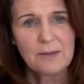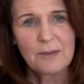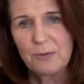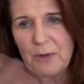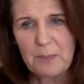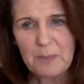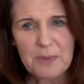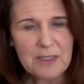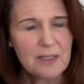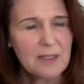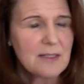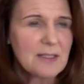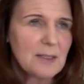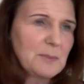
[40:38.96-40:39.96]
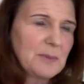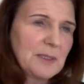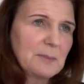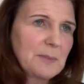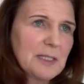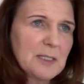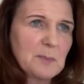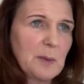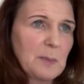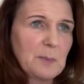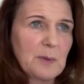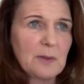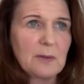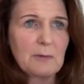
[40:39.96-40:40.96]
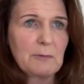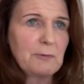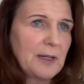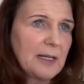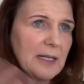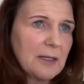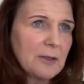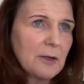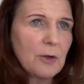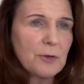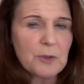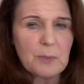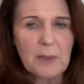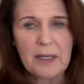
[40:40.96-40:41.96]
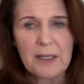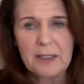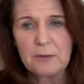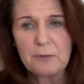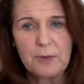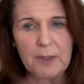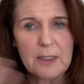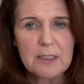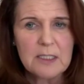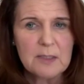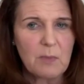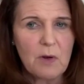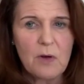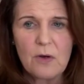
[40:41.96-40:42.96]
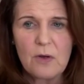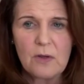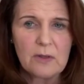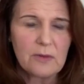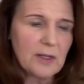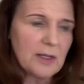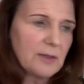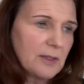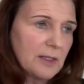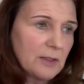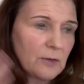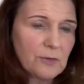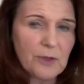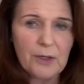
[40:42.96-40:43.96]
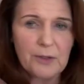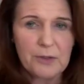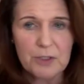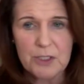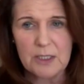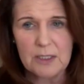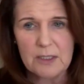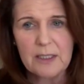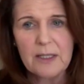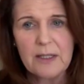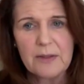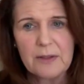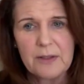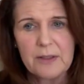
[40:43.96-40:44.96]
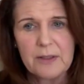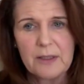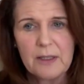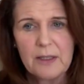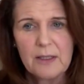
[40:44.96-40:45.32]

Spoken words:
You represent someone that makes people feel undermined, feel small. They think you've got your shit together.